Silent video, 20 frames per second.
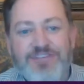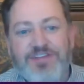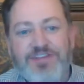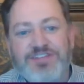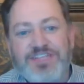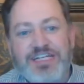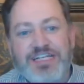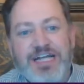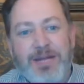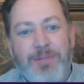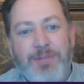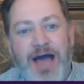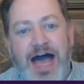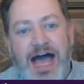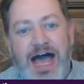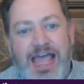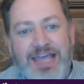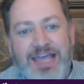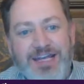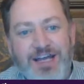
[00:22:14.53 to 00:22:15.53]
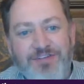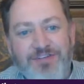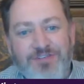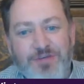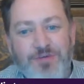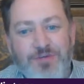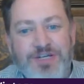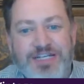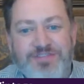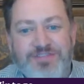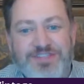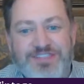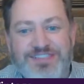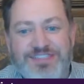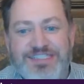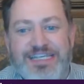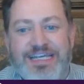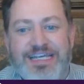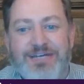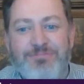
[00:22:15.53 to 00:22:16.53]
if I set it up high enough, you wouldn't even
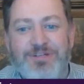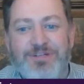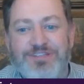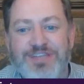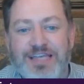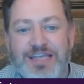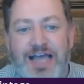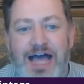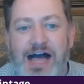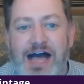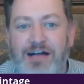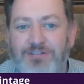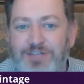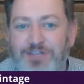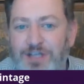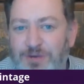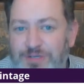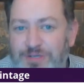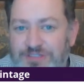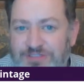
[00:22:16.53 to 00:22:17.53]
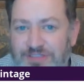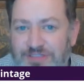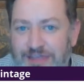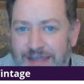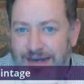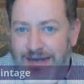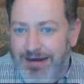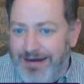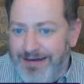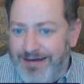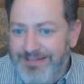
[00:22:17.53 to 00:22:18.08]
see it, but it's like, I'll know it's there.